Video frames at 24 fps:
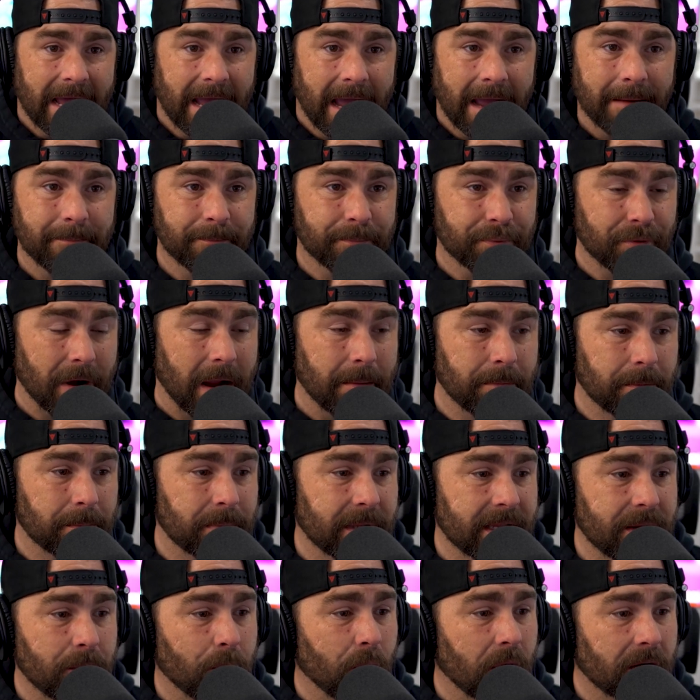I'm
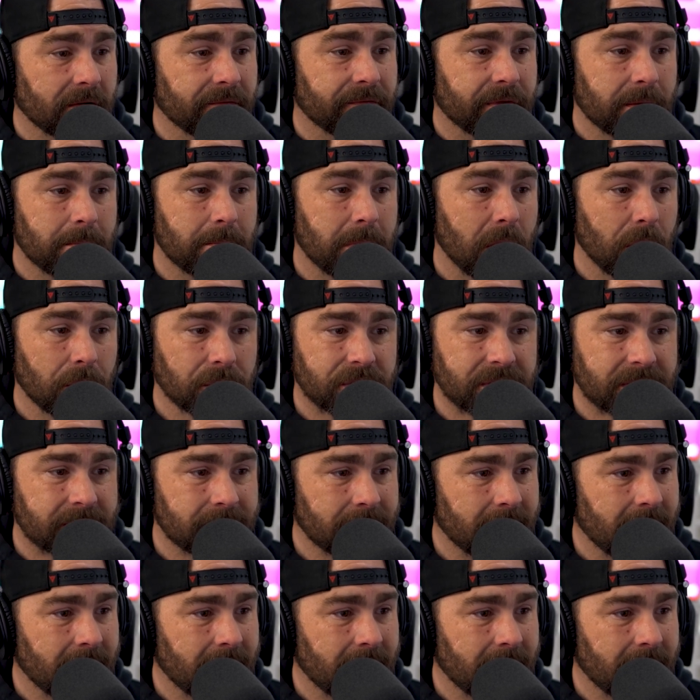probably one of the most